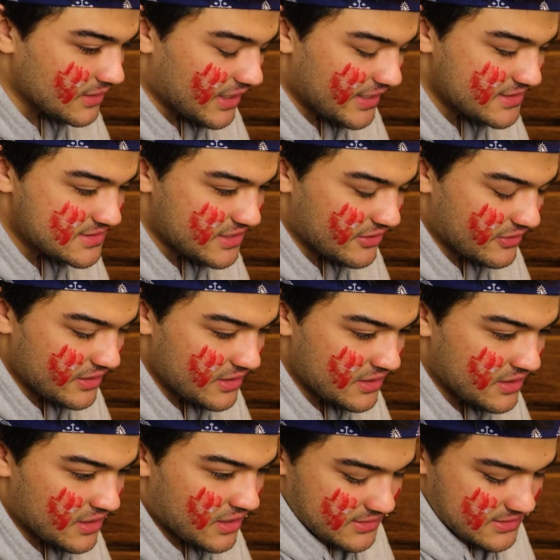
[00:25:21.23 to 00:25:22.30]
Hey Siri,
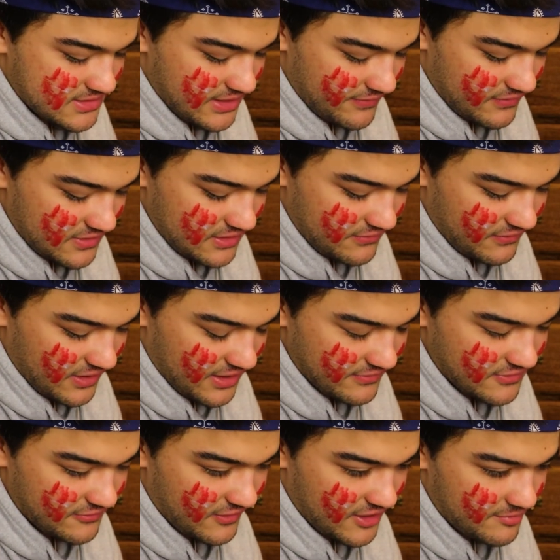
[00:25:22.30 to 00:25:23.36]
75
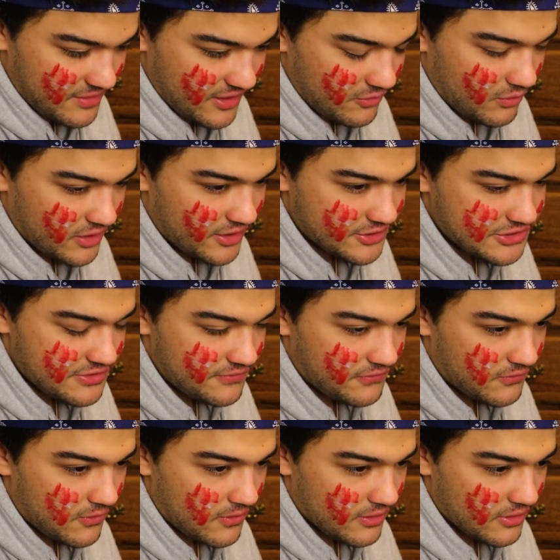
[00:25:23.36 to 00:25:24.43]
divided by
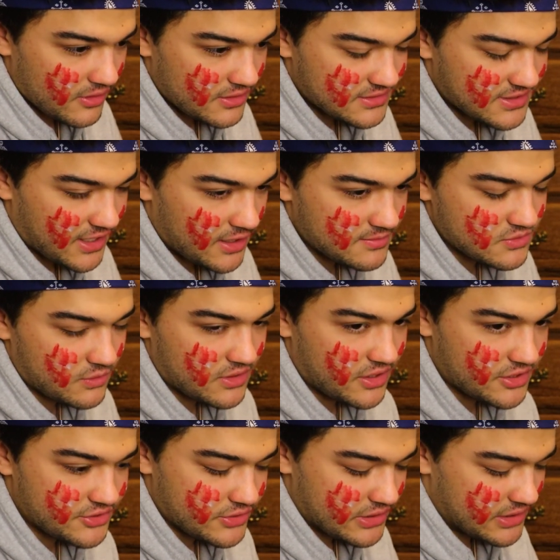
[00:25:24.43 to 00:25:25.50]
104 times
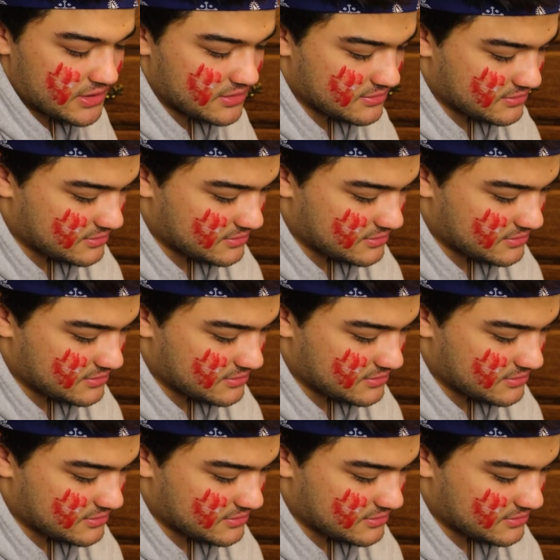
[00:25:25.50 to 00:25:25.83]
100.